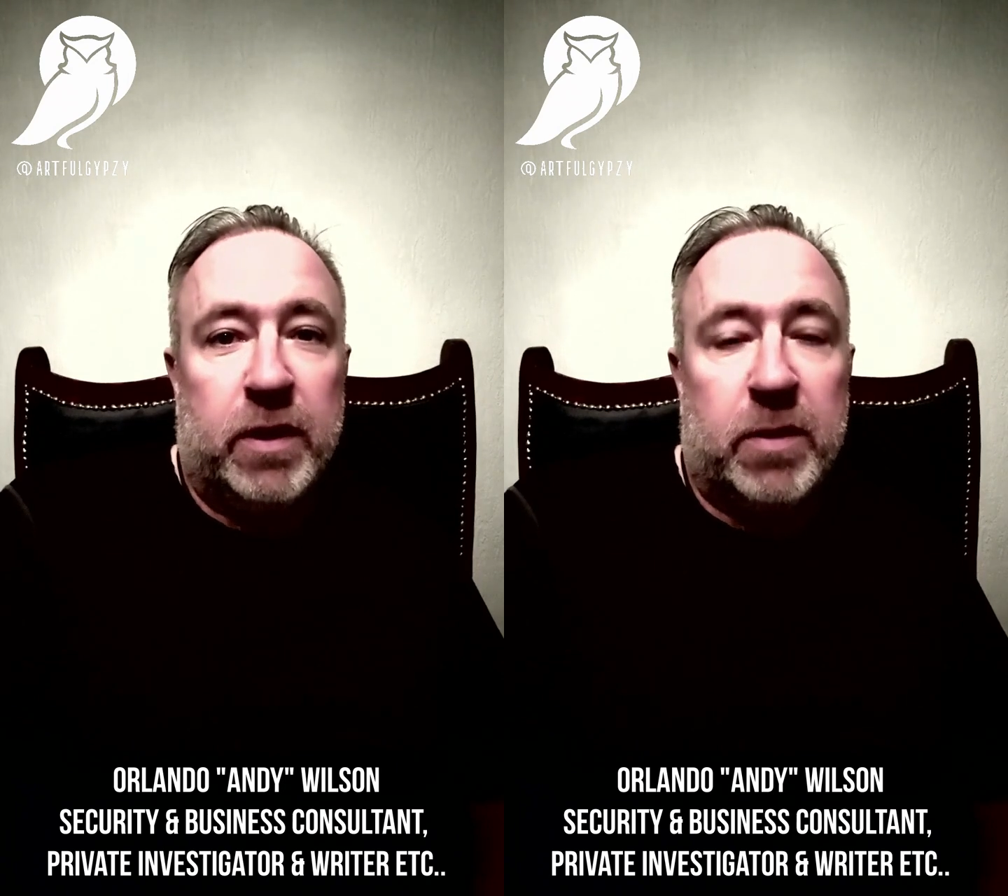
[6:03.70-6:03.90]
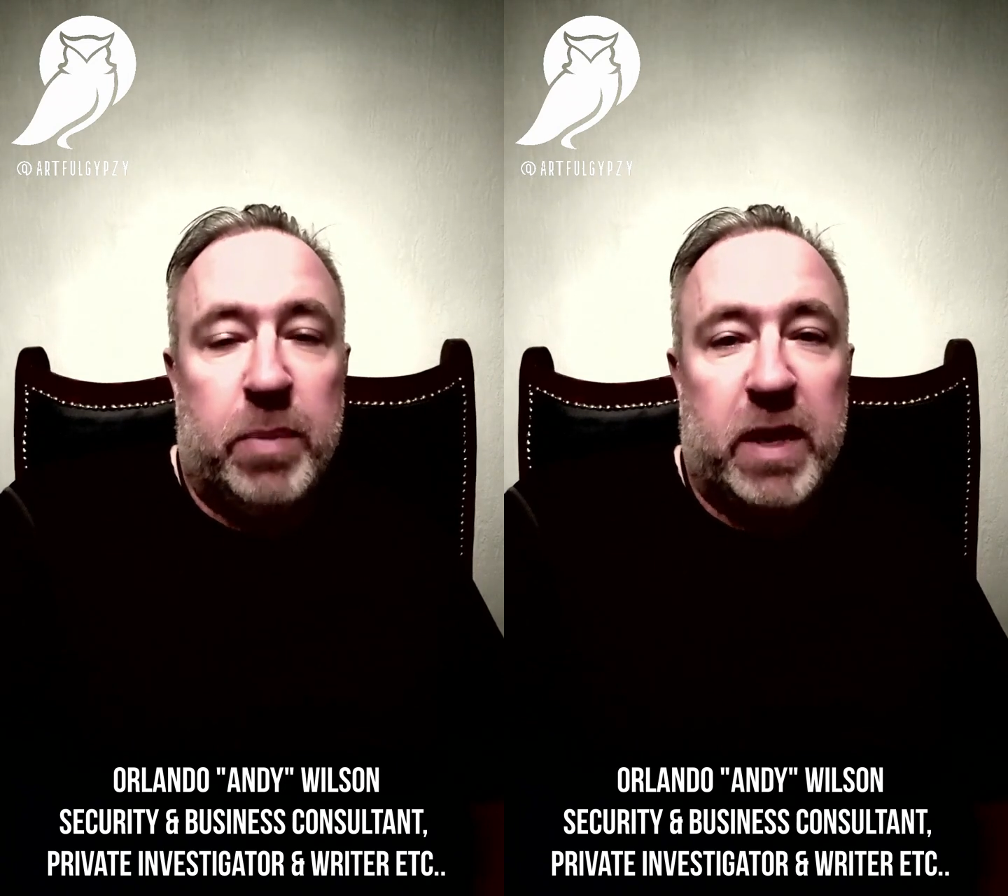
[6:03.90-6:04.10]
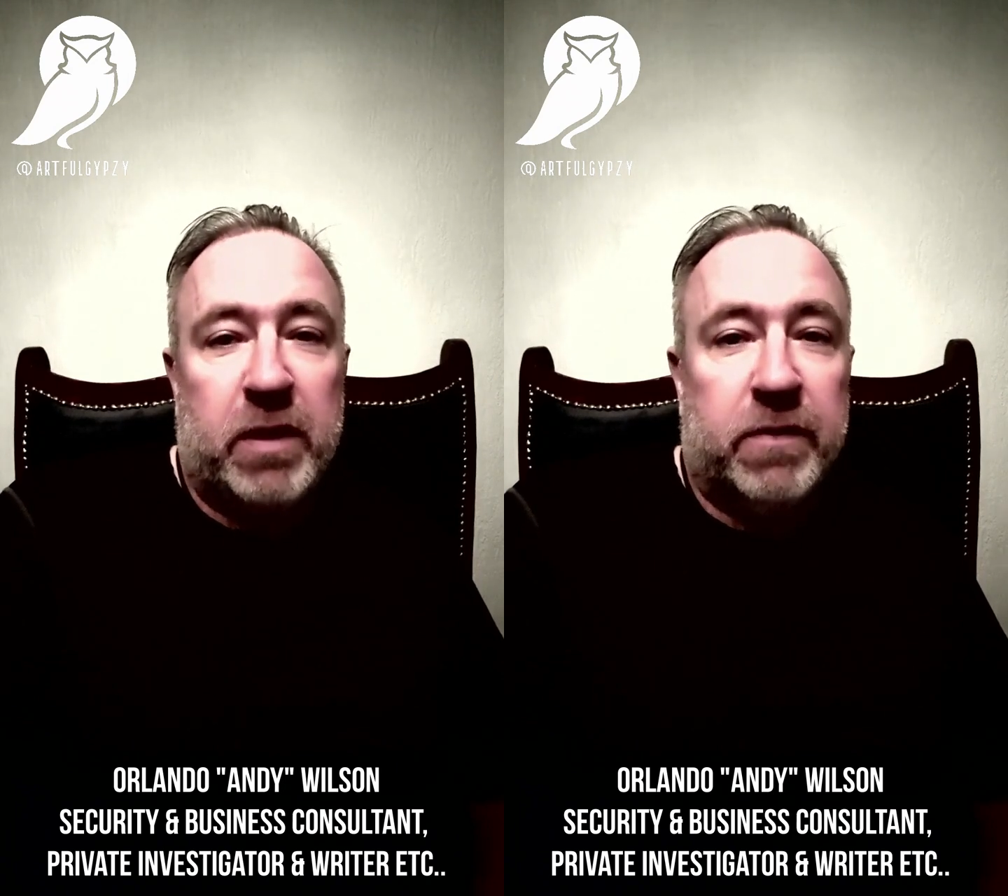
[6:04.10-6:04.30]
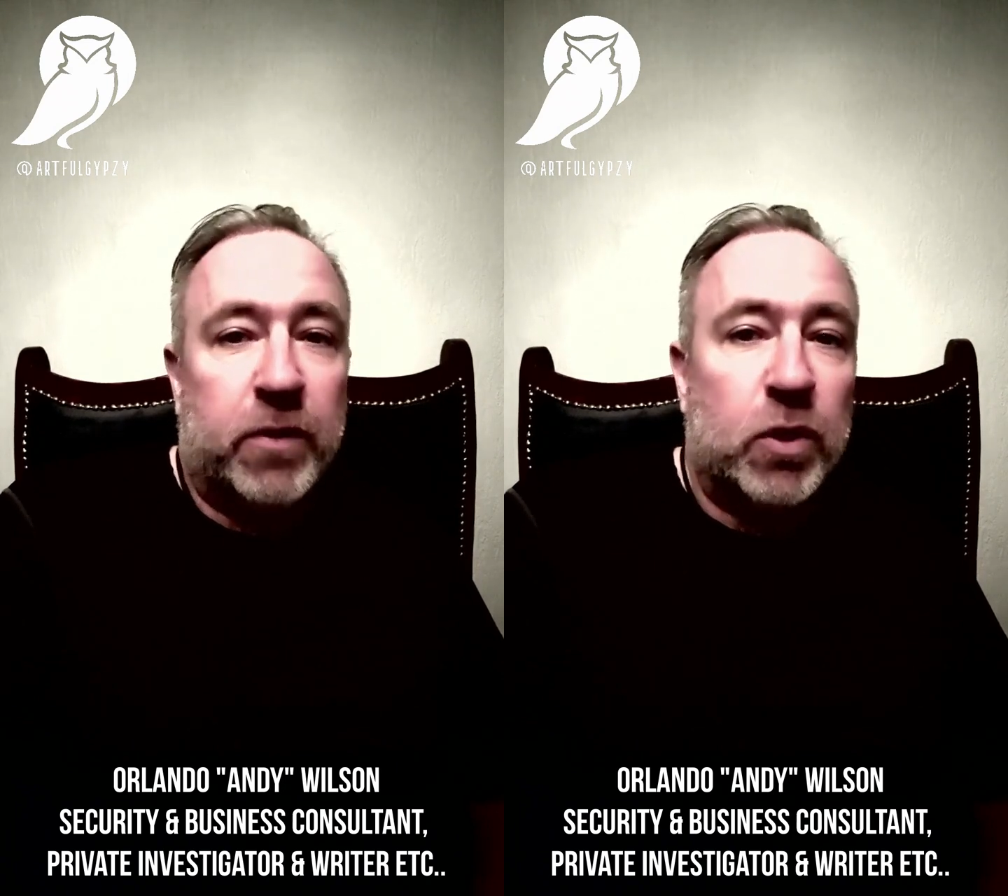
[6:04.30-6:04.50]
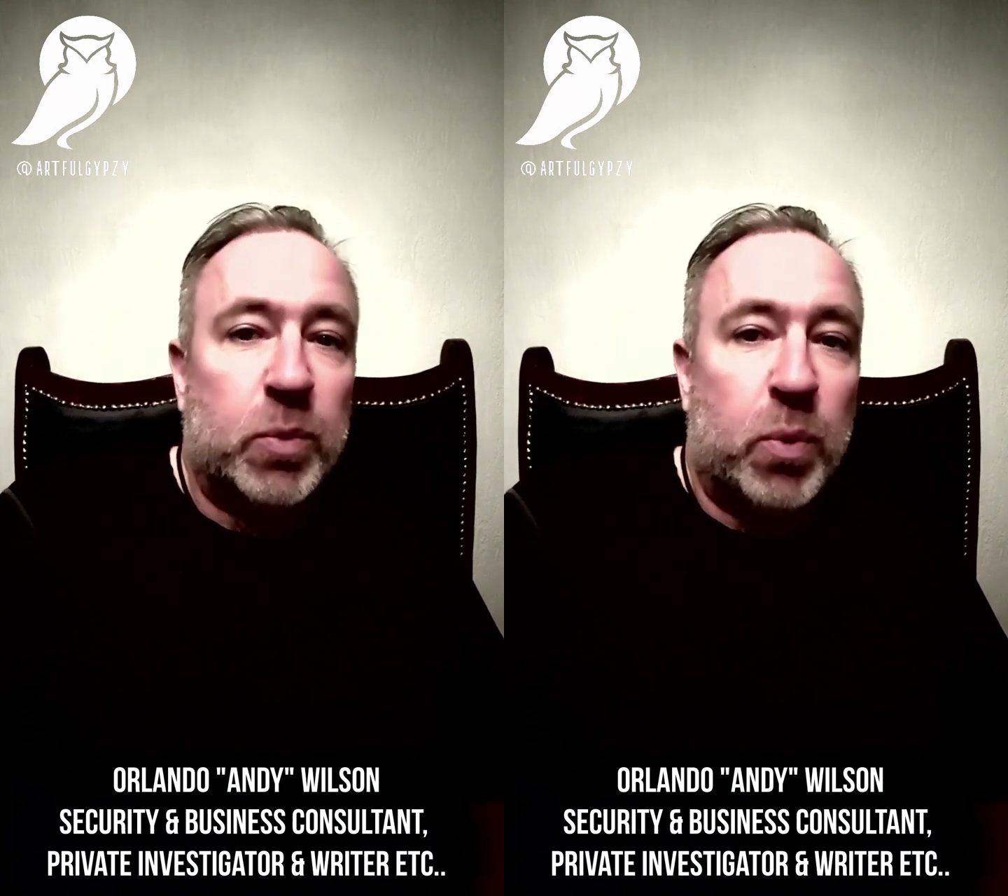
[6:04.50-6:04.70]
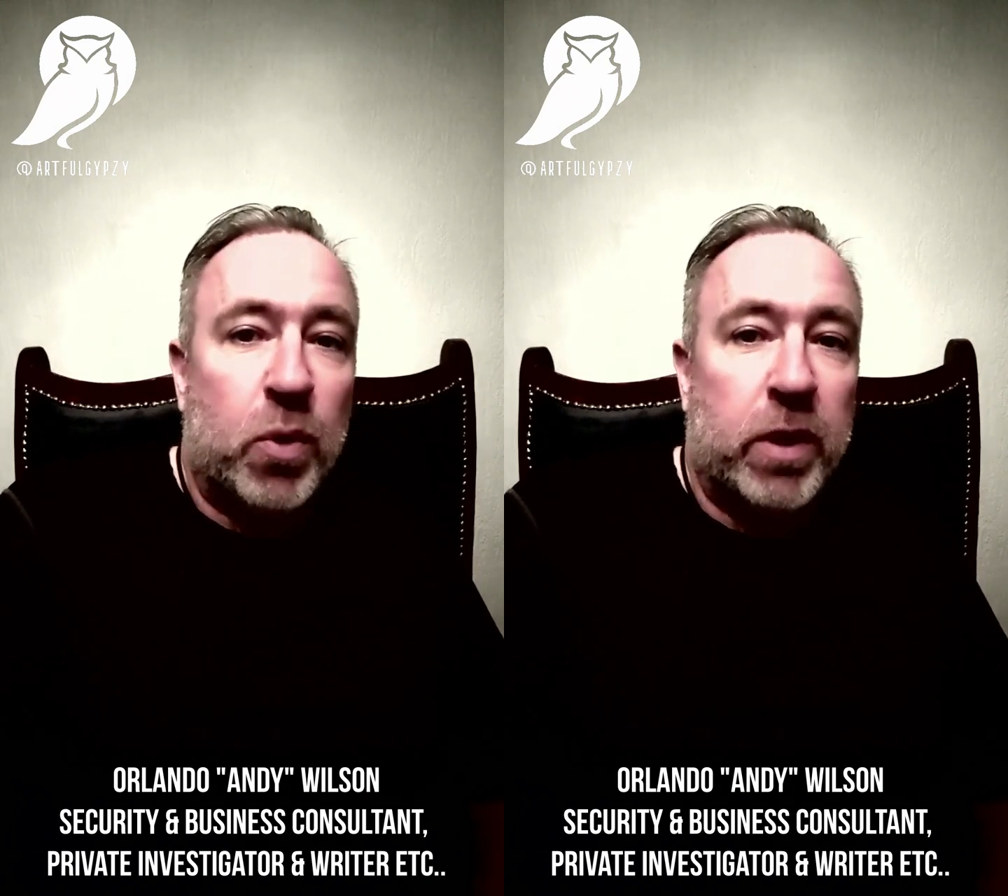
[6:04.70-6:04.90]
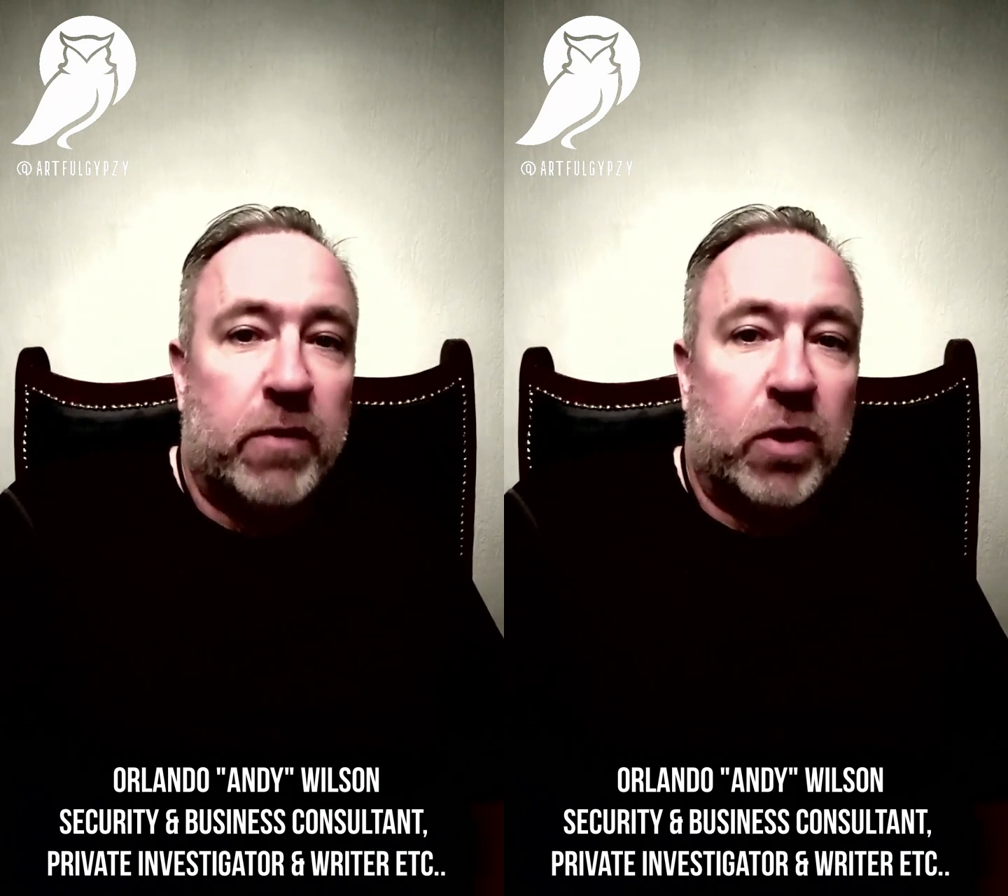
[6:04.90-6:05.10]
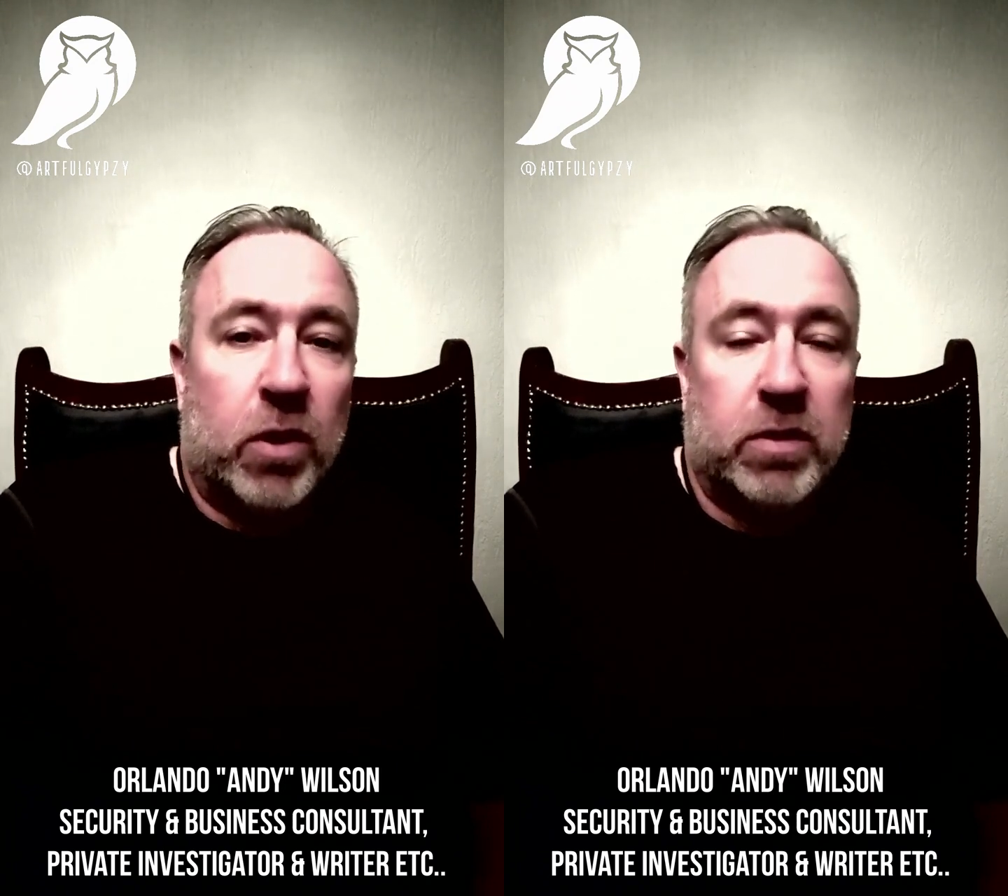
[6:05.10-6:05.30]
to be the first point
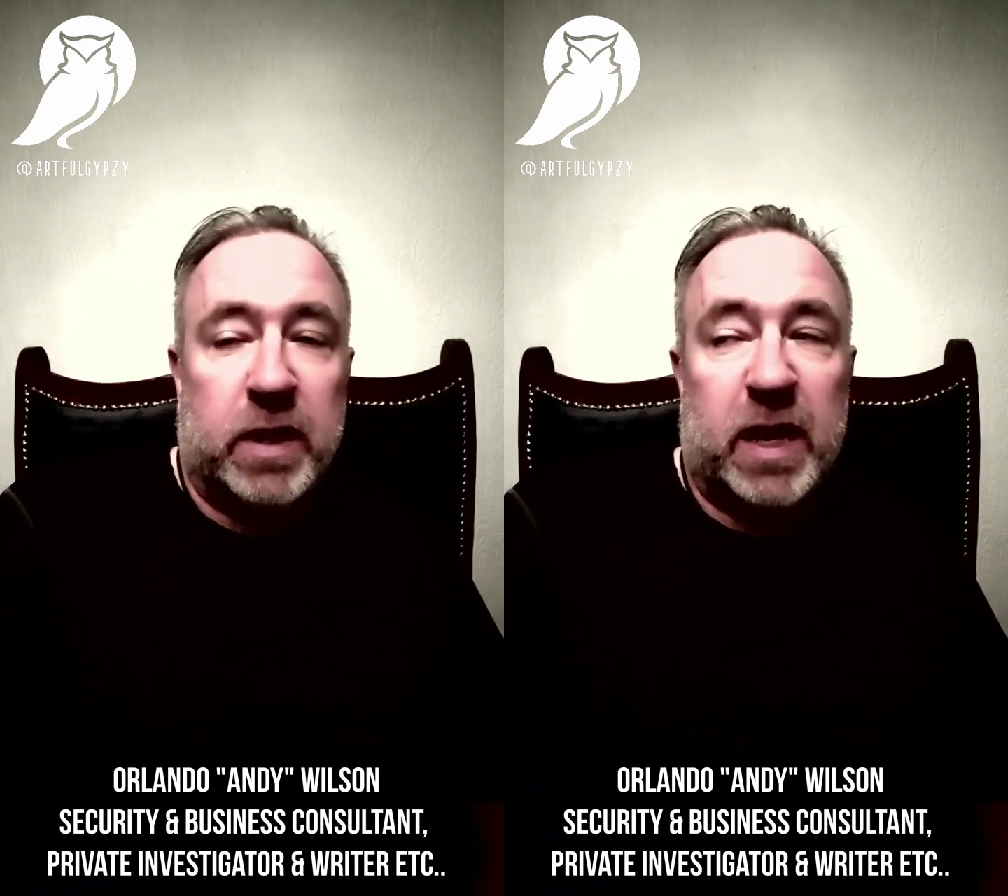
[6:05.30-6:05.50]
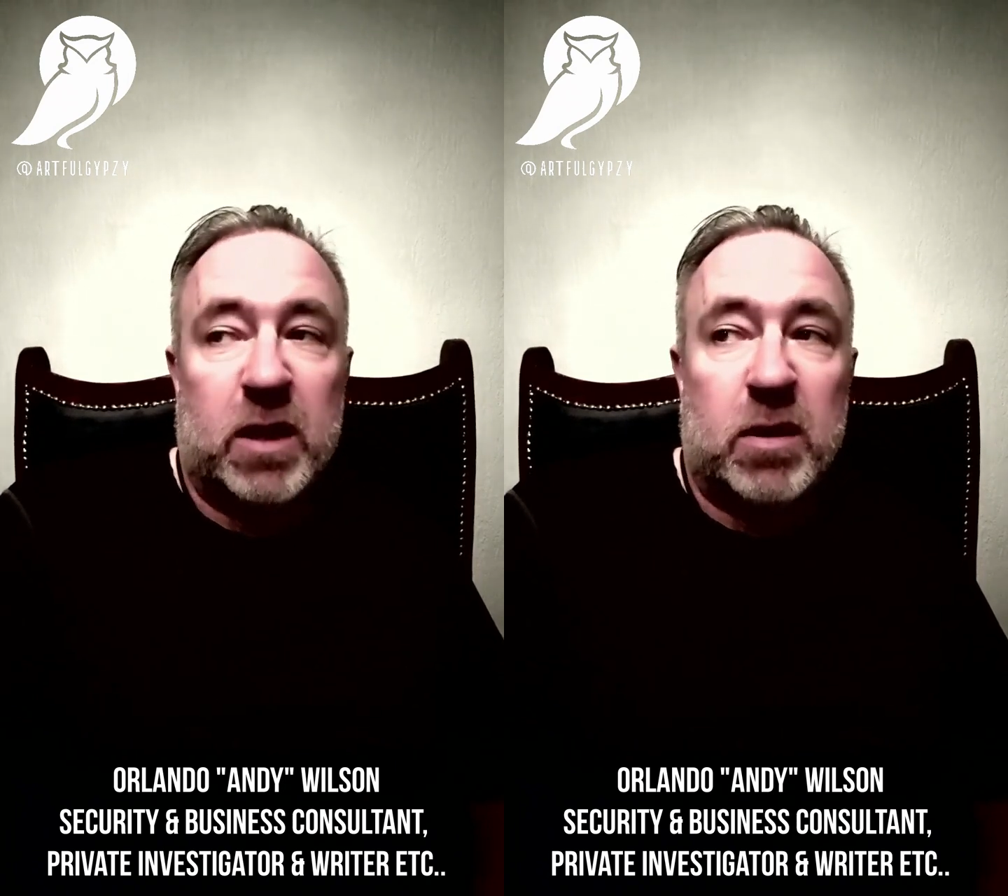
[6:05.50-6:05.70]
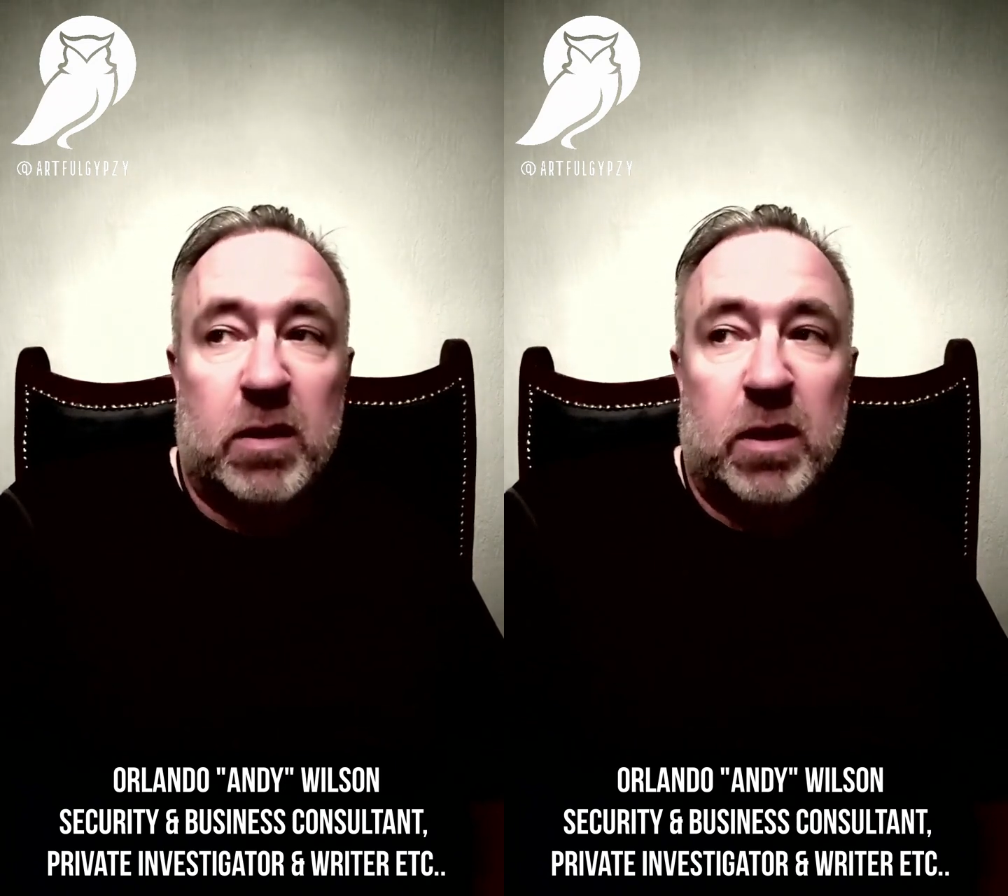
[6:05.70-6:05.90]
of contact.